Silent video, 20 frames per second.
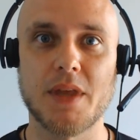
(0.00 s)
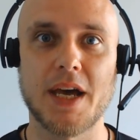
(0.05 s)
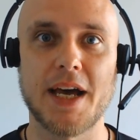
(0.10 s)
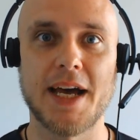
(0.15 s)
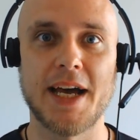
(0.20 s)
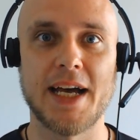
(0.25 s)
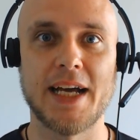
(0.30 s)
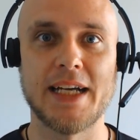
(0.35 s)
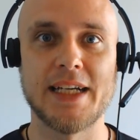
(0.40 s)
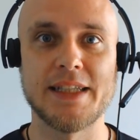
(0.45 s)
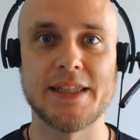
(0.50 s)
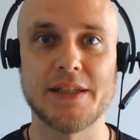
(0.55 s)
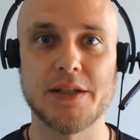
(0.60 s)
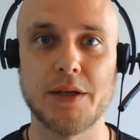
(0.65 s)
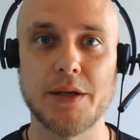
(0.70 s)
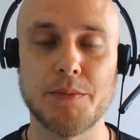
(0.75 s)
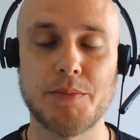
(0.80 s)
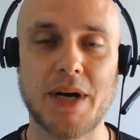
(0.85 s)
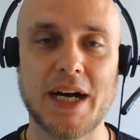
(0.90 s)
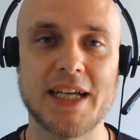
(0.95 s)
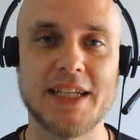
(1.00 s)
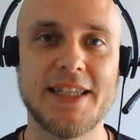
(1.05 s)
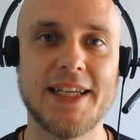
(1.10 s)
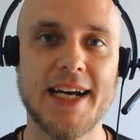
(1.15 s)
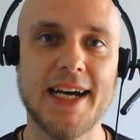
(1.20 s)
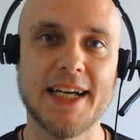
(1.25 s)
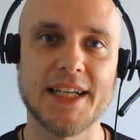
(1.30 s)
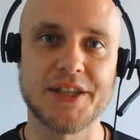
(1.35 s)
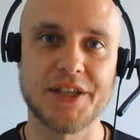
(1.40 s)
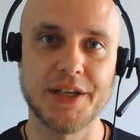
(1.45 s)
And by
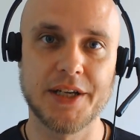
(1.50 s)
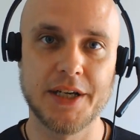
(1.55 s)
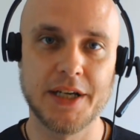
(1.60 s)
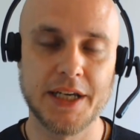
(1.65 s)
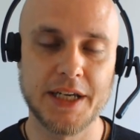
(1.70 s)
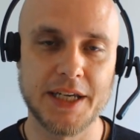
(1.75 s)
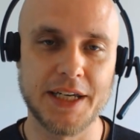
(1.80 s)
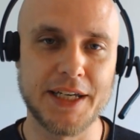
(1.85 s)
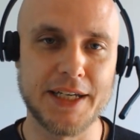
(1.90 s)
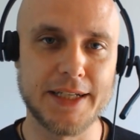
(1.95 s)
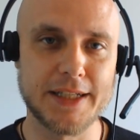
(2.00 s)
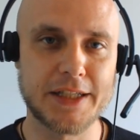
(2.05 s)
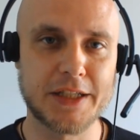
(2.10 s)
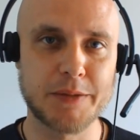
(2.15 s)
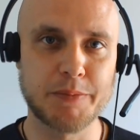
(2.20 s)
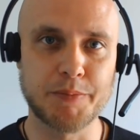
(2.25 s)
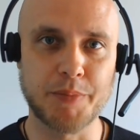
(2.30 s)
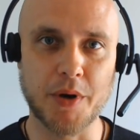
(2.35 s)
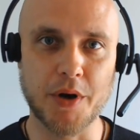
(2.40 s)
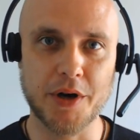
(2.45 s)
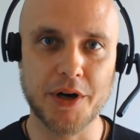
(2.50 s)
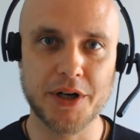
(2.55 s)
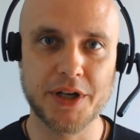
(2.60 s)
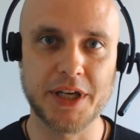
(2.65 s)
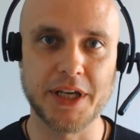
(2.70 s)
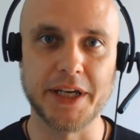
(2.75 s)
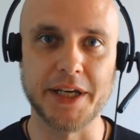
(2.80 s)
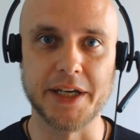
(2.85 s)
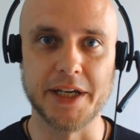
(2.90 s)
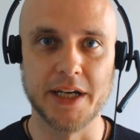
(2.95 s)
that, he's
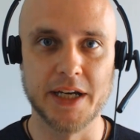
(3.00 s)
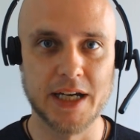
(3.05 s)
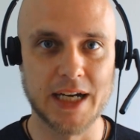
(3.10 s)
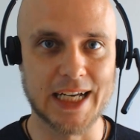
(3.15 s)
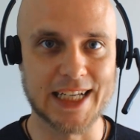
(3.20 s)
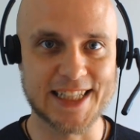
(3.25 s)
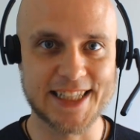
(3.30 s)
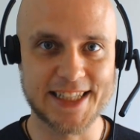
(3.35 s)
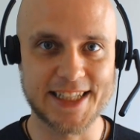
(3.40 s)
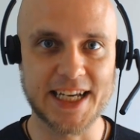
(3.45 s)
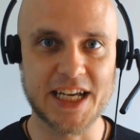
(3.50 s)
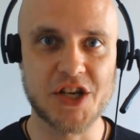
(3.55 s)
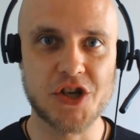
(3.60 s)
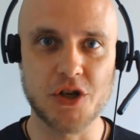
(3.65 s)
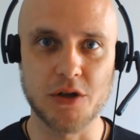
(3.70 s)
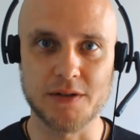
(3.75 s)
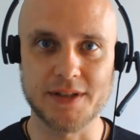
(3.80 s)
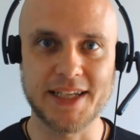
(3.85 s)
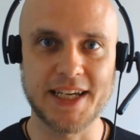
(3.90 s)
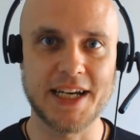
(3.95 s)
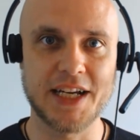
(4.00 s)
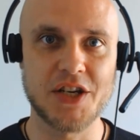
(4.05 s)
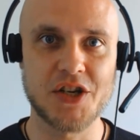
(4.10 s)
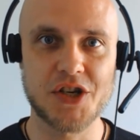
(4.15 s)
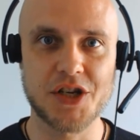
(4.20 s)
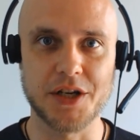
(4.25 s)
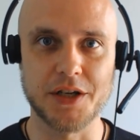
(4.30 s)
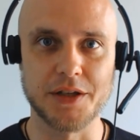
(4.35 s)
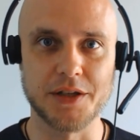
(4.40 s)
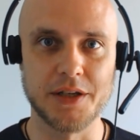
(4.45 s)
sparking a sexual
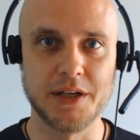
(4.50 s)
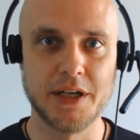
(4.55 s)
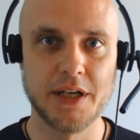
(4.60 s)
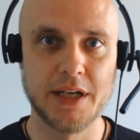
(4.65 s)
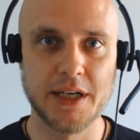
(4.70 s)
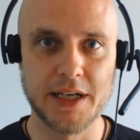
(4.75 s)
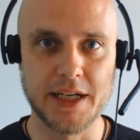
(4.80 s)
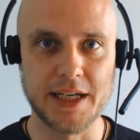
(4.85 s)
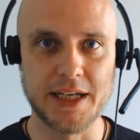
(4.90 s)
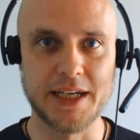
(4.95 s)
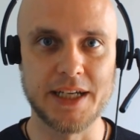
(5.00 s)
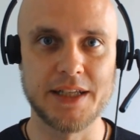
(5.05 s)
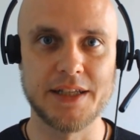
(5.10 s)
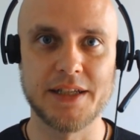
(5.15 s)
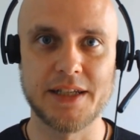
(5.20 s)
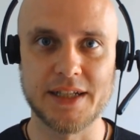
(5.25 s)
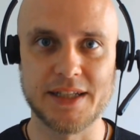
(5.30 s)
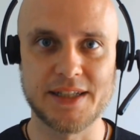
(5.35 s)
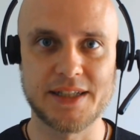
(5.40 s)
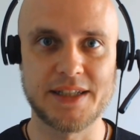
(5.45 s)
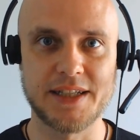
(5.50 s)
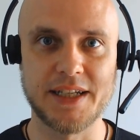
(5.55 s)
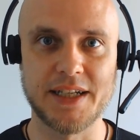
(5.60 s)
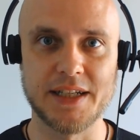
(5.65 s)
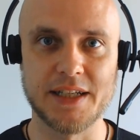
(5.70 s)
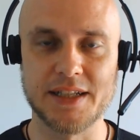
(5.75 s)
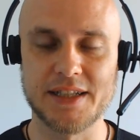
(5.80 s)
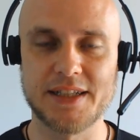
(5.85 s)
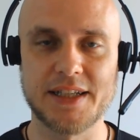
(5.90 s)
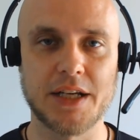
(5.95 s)
tension in the scene.
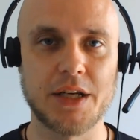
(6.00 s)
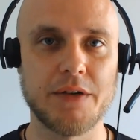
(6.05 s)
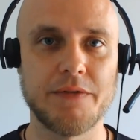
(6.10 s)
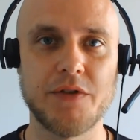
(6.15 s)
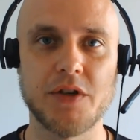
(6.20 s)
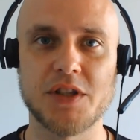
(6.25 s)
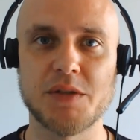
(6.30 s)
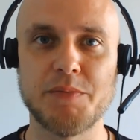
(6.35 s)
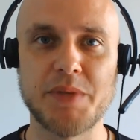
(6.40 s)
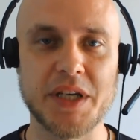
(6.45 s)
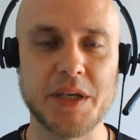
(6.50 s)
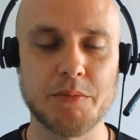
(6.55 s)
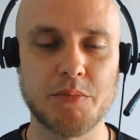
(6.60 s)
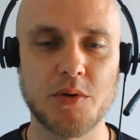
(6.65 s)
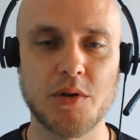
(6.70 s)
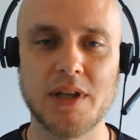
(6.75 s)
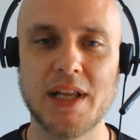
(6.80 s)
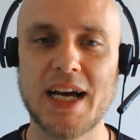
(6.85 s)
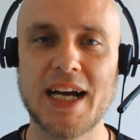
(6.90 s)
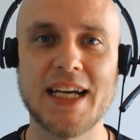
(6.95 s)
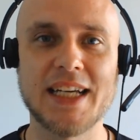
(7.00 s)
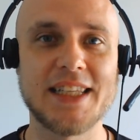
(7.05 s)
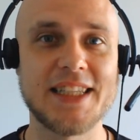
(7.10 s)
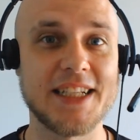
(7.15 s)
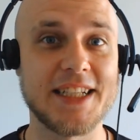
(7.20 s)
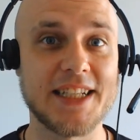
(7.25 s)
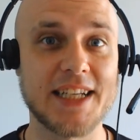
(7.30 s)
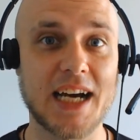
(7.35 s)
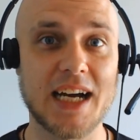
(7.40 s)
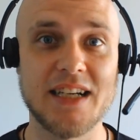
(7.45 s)
Instead of just being polite, the
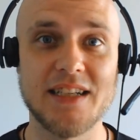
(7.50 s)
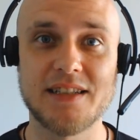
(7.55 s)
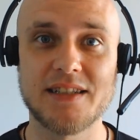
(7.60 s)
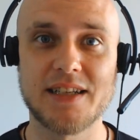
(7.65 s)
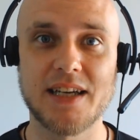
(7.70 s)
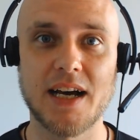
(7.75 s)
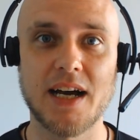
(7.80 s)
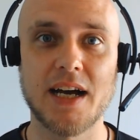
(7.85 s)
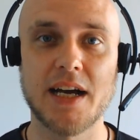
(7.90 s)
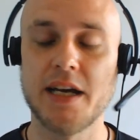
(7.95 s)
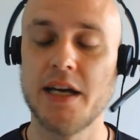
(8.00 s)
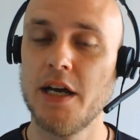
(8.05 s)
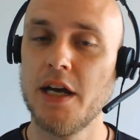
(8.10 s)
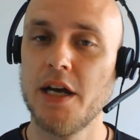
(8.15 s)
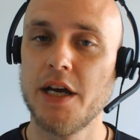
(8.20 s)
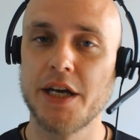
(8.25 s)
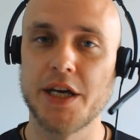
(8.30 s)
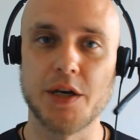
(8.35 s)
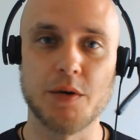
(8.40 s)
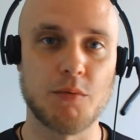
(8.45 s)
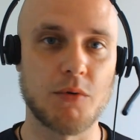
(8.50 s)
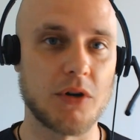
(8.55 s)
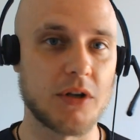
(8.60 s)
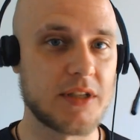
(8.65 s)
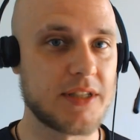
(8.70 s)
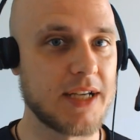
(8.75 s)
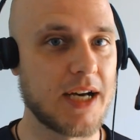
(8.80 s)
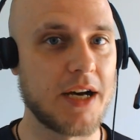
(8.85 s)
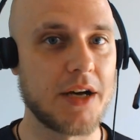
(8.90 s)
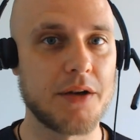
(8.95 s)
nice guy, he
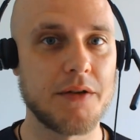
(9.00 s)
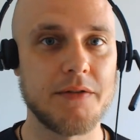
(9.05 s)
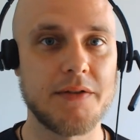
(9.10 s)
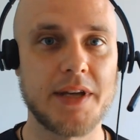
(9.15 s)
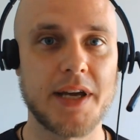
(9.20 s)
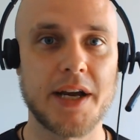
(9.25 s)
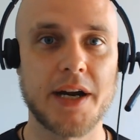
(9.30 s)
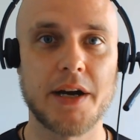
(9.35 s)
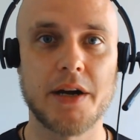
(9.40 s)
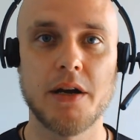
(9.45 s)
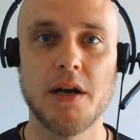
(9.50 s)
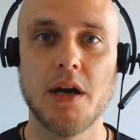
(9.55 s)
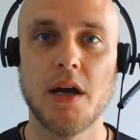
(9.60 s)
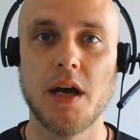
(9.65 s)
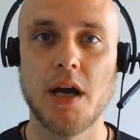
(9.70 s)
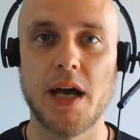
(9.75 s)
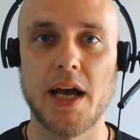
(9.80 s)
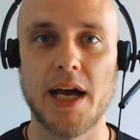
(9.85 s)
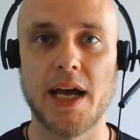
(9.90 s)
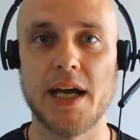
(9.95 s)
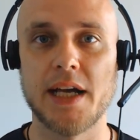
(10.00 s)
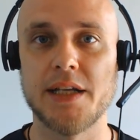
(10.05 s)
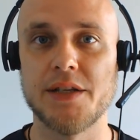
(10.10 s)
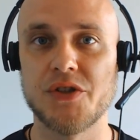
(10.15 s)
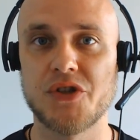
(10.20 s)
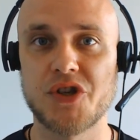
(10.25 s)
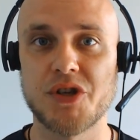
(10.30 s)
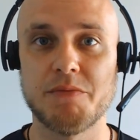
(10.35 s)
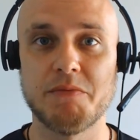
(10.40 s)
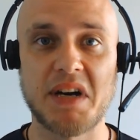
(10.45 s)
walks out of there and
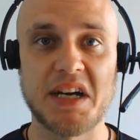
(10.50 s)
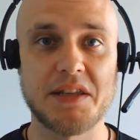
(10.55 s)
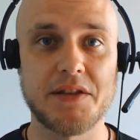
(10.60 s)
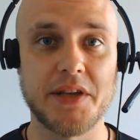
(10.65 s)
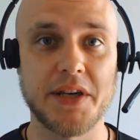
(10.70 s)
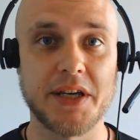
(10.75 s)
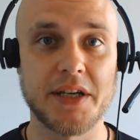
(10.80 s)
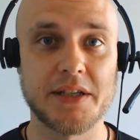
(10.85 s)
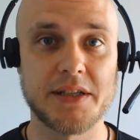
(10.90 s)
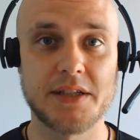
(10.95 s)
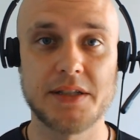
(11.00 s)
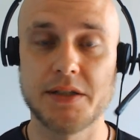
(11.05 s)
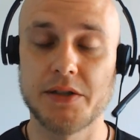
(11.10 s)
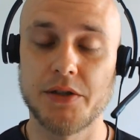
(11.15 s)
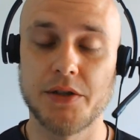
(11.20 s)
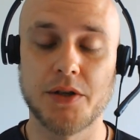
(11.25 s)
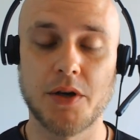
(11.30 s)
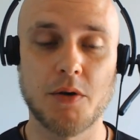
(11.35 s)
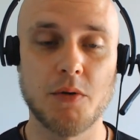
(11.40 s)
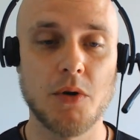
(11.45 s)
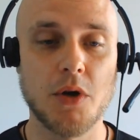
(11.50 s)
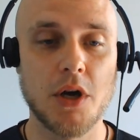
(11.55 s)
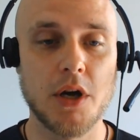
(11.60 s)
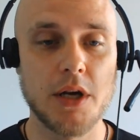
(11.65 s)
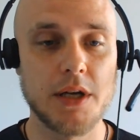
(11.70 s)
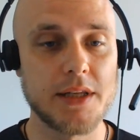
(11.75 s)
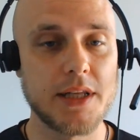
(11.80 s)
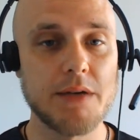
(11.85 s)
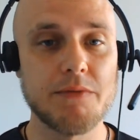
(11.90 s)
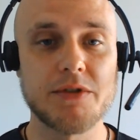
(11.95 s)
she might think, you know,
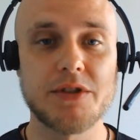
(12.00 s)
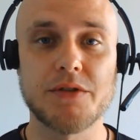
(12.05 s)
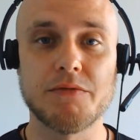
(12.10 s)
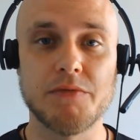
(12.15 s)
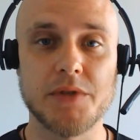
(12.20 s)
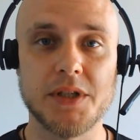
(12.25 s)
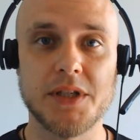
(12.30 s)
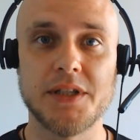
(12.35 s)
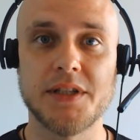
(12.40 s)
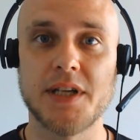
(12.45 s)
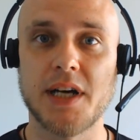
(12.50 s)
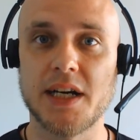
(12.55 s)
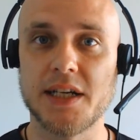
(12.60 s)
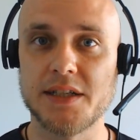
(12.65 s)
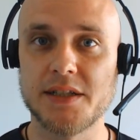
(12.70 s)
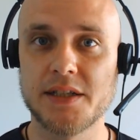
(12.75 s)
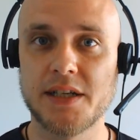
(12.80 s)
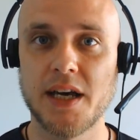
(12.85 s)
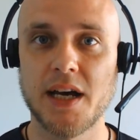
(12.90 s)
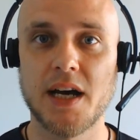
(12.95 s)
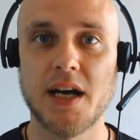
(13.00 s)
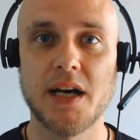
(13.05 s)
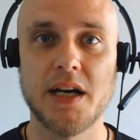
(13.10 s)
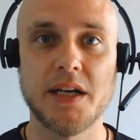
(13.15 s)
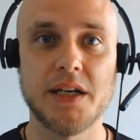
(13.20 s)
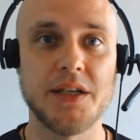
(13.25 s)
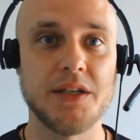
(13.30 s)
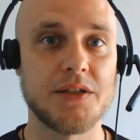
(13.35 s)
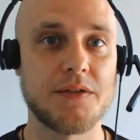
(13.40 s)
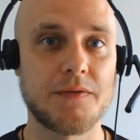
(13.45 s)
that was a really nice
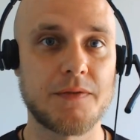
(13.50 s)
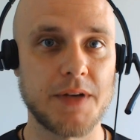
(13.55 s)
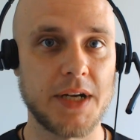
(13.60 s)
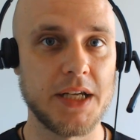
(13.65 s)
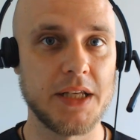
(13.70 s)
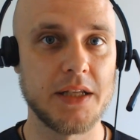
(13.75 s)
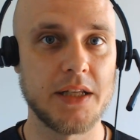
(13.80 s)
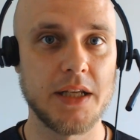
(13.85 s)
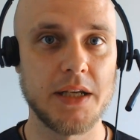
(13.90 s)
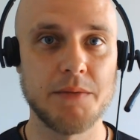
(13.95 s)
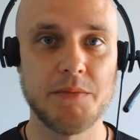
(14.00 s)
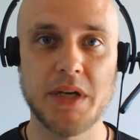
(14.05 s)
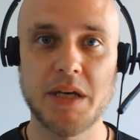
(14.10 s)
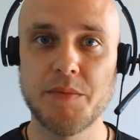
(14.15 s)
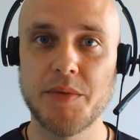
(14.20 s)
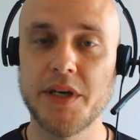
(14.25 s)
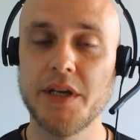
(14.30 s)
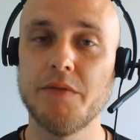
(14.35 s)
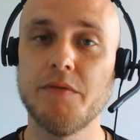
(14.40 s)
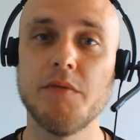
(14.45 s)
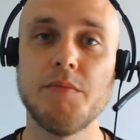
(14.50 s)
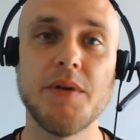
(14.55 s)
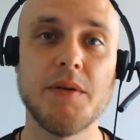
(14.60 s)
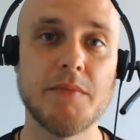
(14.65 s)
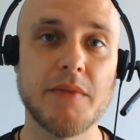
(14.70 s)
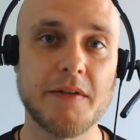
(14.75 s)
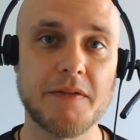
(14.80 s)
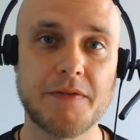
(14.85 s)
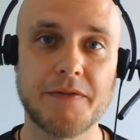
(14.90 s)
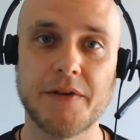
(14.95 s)
guy, he's friendly, maybe he will be
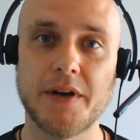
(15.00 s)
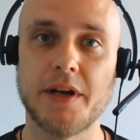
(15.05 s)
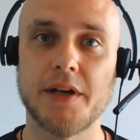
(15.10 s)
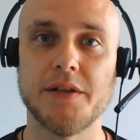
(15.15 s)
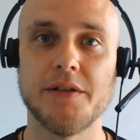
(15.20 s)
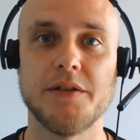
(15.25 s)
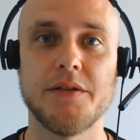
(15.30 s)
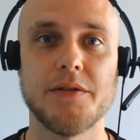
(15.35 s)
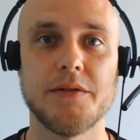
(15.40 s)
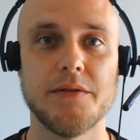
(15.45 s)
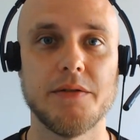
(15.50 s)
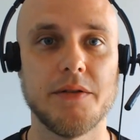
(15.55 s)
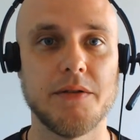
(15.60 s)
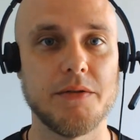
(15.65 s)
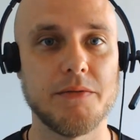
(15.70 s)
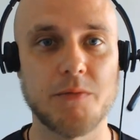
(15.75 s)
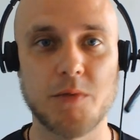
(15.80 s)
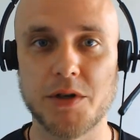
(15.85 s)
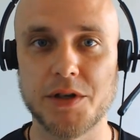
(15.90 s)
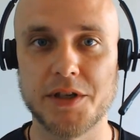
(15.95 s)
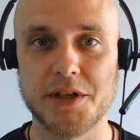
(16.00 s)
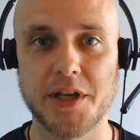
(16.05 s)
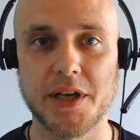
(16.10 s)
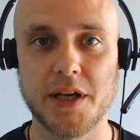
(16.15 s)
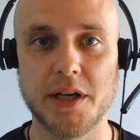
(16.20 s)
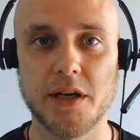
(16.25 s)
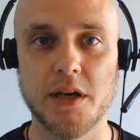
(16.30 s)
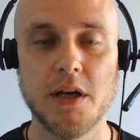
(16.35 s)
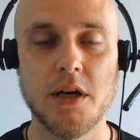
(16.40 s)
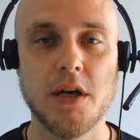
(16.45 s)
my friend one
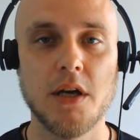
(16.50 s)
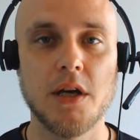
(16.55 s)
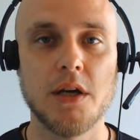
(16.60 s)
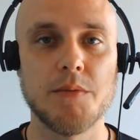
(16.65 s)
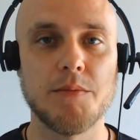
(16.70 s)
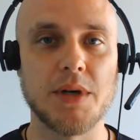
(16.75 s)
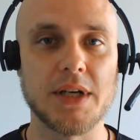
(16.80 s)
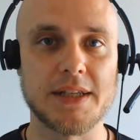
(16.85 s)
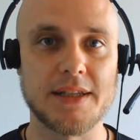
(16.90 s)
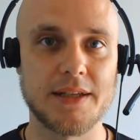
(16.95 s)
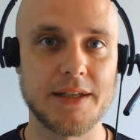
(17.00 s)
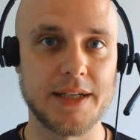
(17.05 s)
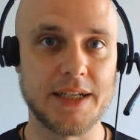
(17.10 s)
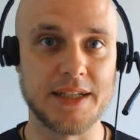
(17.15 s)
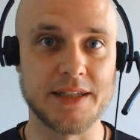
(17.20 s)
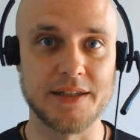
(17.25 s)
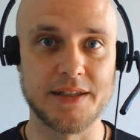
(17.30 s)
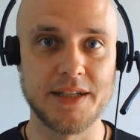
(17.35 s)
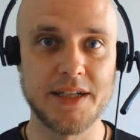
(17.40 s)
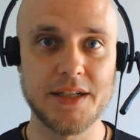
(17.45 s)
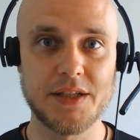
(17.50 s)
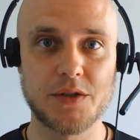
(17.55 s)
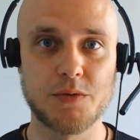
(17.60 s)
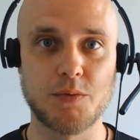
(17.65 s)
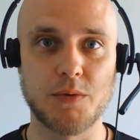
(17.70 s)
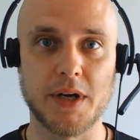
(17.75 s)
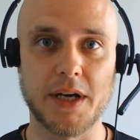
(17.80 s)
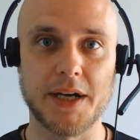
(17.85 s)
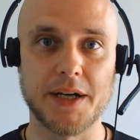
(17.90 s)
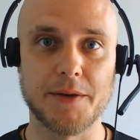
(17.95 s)
day. But in this
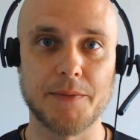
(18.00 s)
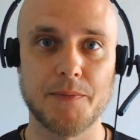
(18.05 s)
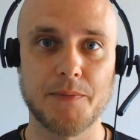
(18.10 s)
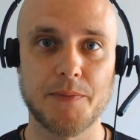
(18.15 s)
way,